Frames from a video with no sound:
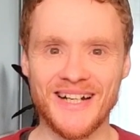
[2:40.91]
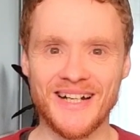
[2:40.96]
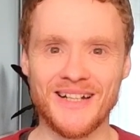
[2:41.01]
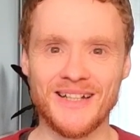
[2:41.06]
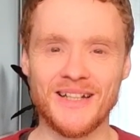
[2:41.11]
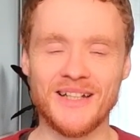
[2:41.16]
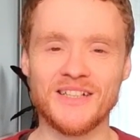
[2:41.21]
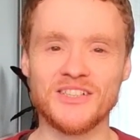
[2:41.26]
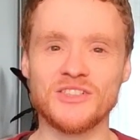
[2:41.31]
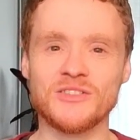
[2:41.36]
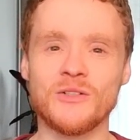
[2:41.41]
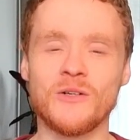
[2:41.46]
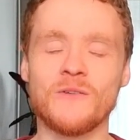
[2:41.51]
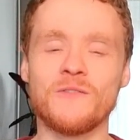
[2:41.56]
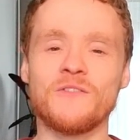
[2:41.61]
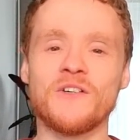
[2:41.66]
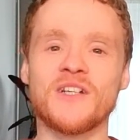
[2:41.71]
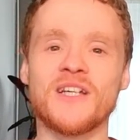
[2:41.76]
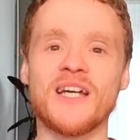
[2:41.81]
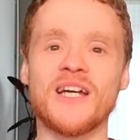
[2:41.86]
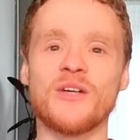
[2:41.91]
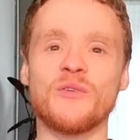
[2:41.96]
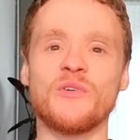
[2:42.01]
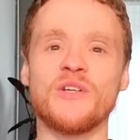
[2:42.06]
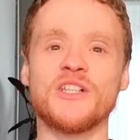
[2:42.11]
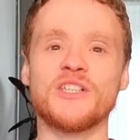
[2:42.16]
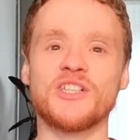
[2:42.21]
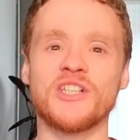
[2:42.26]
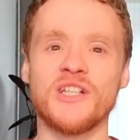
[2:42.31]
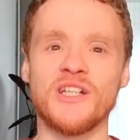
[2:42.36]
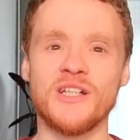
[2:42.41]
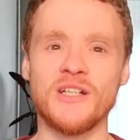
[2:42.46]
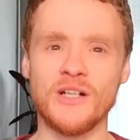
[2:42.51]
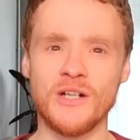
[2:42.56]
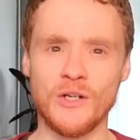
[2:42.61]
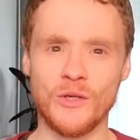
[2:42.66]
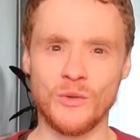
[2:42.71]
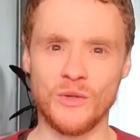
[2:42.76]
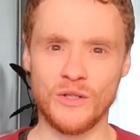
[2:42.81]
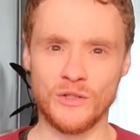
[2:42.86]
And let's not forget,
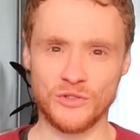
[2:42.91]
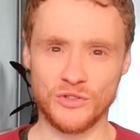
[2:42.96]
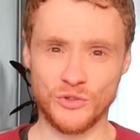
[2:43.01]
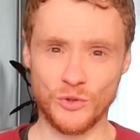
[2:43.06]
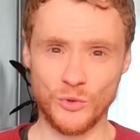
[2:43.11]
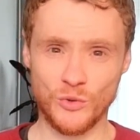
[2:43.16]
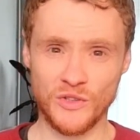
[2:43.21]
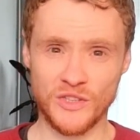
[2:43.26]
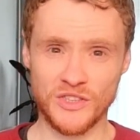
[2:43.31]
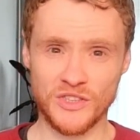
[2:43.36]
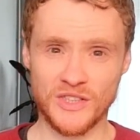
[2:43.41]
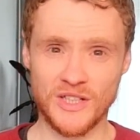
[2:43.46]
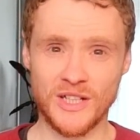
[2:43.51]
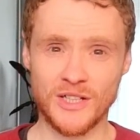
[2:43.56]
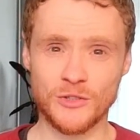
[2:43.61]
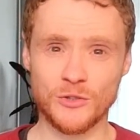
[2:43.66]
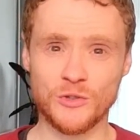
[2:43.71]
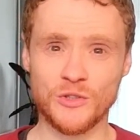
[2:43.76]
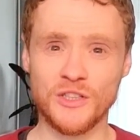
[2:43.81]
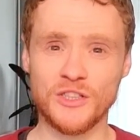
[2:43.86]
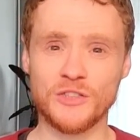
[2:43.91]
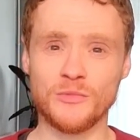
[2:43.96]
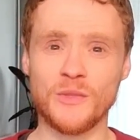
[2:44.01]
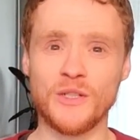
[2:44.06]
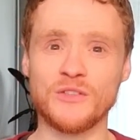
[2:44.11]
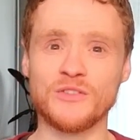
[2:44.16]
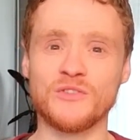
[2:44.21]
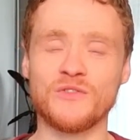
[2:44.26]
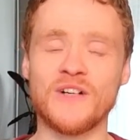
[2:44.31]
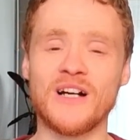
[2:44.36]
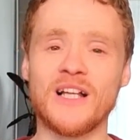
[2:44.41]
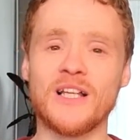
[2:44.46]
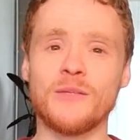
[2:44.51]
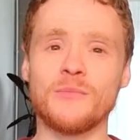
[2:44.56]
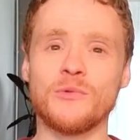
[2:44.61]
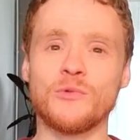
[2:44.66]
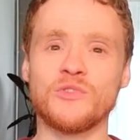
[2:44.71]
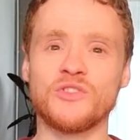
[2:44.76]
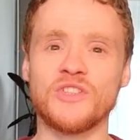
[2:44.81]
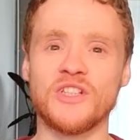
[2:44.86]
Rishi, whilst all this country's most
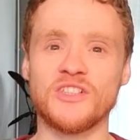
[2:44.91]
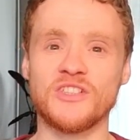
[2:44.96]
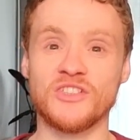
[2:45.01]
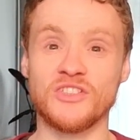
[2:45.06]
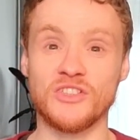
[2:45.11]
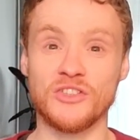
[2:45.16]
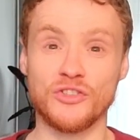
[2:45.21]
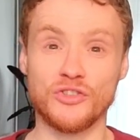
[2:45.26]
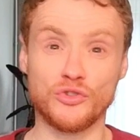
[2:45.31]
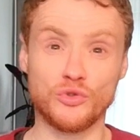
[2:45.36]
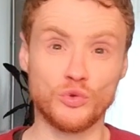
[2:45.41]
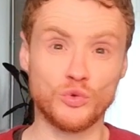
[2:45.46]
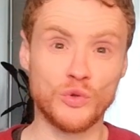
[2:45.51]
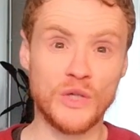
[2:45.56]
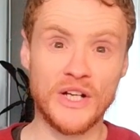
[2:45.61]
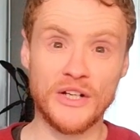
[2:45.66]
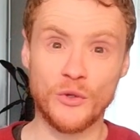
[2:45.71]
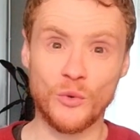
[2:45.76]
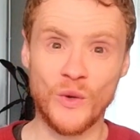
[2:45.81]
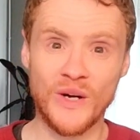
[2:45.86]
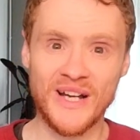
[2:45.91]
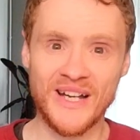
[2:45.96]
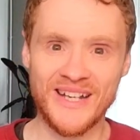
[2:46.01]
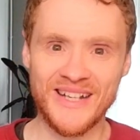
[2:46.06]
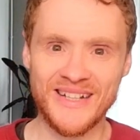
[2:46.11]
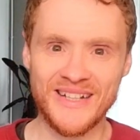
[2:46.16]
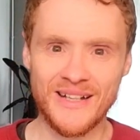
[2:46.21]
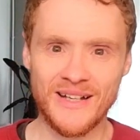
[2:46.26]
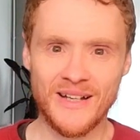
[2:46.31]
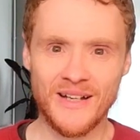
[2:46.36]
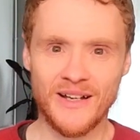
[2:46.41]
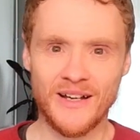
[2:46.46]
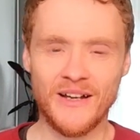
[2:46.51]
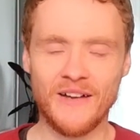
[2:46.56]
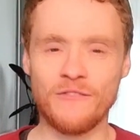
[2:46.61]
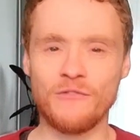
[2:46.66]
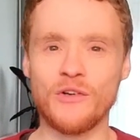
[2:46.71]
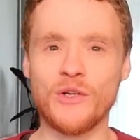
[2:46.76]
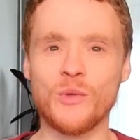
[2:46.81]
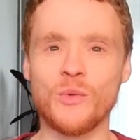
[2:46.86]
valuable citizens run away,
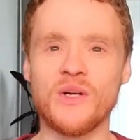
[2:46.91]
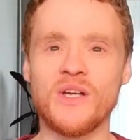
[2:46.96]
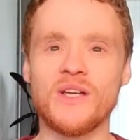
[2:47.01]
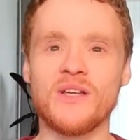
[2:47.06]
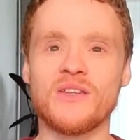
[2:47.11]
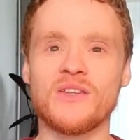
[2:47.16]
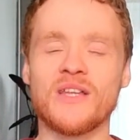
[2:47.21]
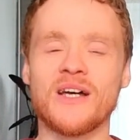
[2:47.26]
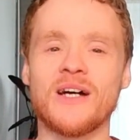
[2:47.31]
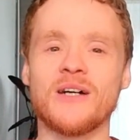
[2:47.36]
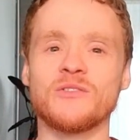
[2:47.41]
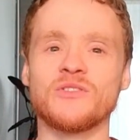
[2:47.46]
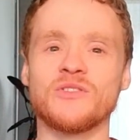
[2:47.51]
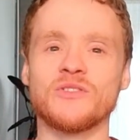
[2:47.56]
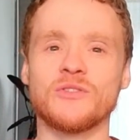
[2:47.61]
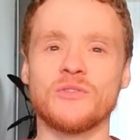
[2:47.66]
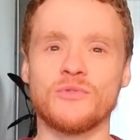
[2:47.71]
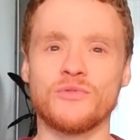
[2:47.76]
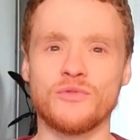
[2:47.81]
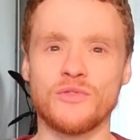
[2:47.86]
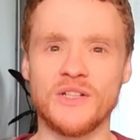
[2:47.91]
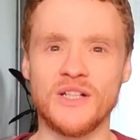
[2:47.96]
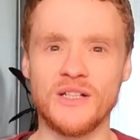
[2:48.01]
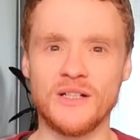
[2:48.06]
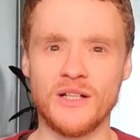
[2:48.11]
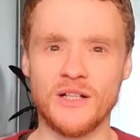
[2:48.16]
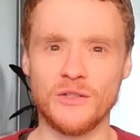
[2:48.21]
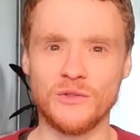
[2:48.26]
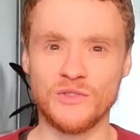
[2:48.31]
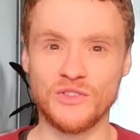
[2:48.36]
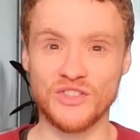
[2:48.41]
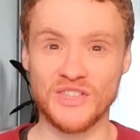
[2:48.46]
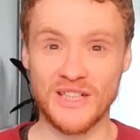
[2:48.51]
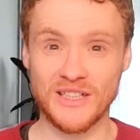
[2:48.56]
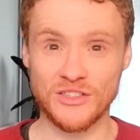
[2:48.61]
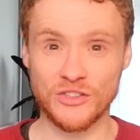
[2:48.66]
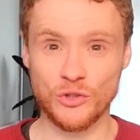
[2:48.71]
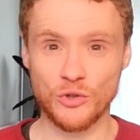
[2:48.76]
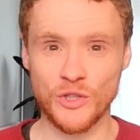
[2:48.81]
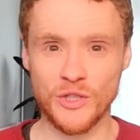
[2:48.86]
every week thousands of freeloaders
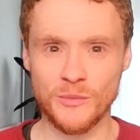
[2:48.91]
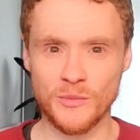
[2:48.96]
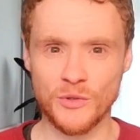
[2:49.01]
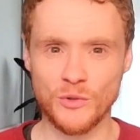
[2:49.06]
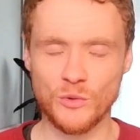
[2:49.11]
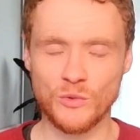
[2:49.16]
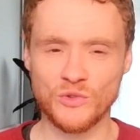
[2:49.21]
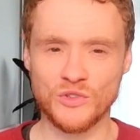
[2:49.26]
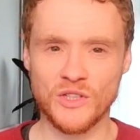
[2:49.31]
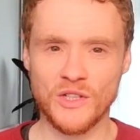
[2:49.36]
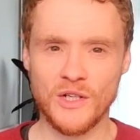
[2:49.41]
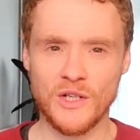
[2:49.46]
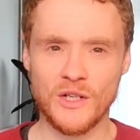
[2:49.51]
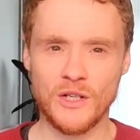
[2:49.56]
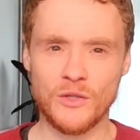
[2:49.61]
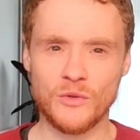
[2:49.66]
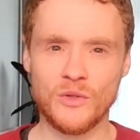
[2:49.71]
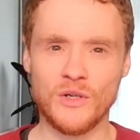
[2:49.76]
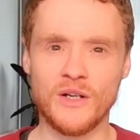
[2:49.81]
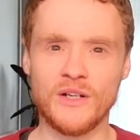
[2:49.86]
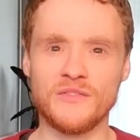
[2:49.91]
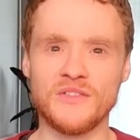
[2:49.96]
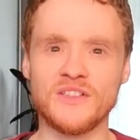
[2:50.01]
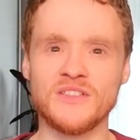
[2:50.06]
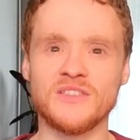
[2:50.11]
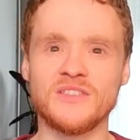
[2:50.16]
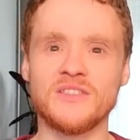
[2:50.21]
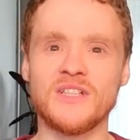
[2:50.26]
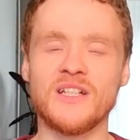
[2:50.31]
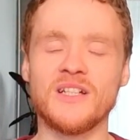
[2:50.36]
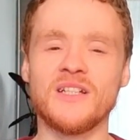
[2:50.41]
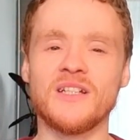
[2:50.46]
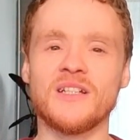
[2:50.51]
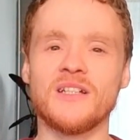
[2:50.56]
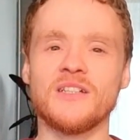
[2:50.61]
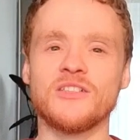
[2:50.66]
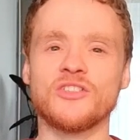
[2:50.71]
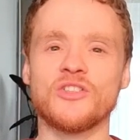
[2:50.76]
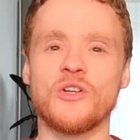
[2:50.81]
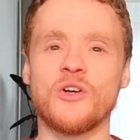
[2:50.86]
and criminals arrive in
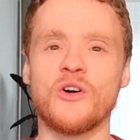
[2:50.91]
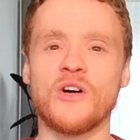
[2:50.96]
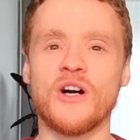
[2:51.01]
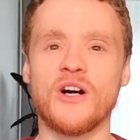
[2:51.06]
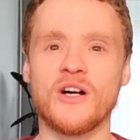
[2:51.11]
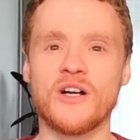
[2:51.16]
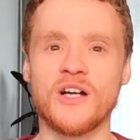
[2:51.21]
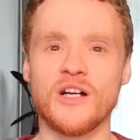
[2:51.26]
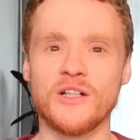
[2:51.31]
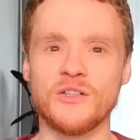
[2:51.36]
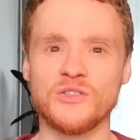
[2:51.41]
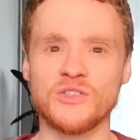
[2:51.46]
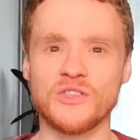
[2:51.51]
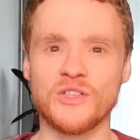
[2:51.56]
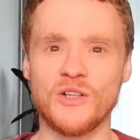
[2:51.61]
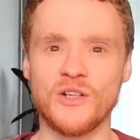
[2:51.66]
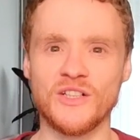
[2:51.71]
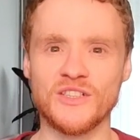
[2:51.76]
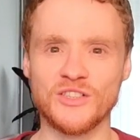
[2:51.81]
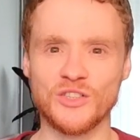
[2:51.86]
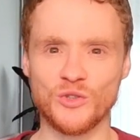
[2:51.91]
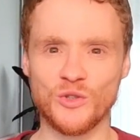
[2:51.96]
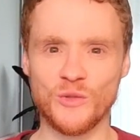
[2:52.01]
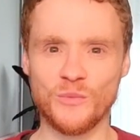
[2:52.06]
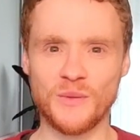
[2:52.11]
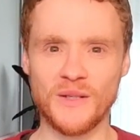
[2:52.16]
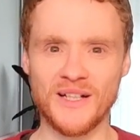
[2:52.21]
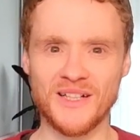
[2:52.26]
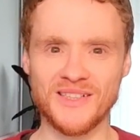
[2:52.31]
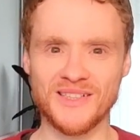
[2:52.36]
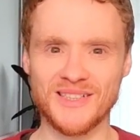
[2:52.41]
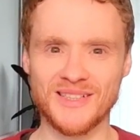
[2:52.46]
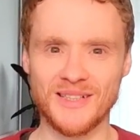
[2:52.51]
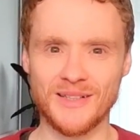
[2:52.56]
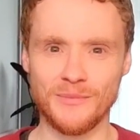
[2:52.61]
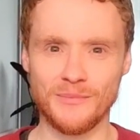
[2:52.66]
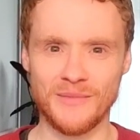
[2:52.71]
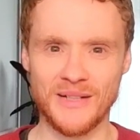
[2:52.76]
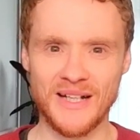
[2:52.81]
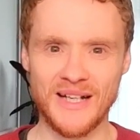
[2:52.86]
dinghies along our coastline to replace
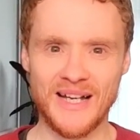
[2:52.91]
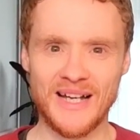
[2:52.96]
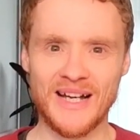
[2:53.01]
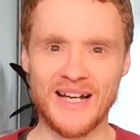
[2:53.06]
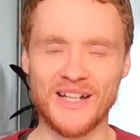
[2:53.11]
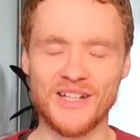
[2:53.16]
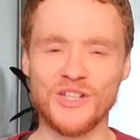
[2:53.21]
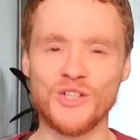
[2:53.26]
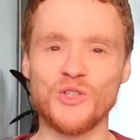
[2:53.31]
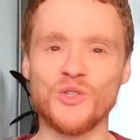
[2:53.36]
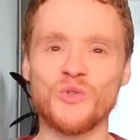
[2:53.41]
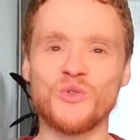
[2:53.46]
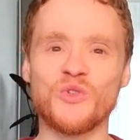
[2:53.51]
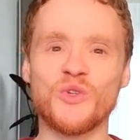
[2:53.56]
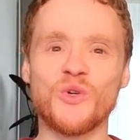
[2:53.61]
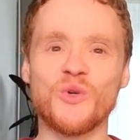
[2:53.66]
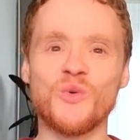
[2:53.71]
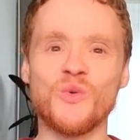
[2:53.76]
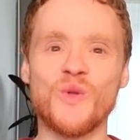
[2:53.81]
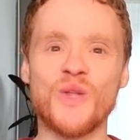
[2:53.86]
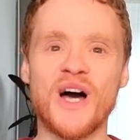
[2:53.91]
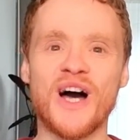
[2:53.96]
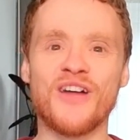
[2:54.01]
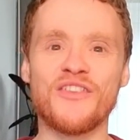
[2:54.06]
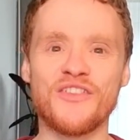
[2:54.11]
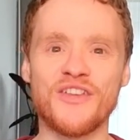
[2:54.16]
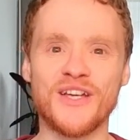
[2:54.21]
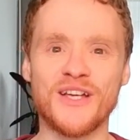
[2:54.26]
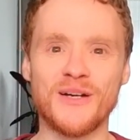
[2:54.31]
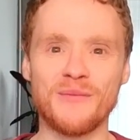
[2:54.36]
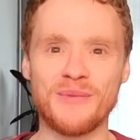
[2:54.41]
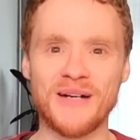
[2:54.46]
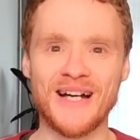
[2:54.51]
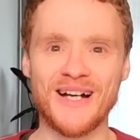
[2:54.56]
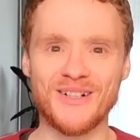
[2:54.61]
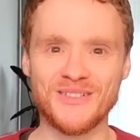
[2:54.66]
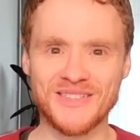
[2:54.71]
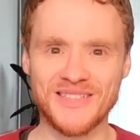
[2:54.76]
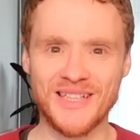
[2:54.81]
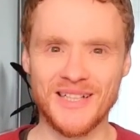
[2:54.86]
them, and you do nothing
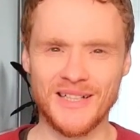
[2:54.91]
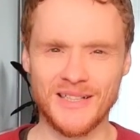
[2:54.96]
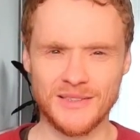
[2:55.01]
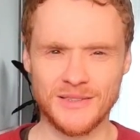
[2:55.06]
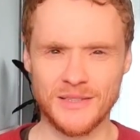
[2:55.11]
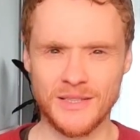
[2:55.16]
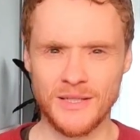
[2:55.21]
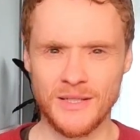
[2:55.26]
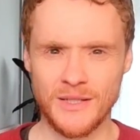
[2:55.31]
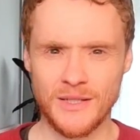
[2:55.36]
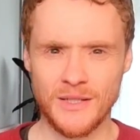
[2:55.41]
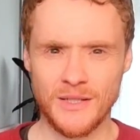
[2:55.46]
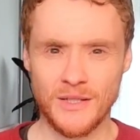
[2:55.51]
about it.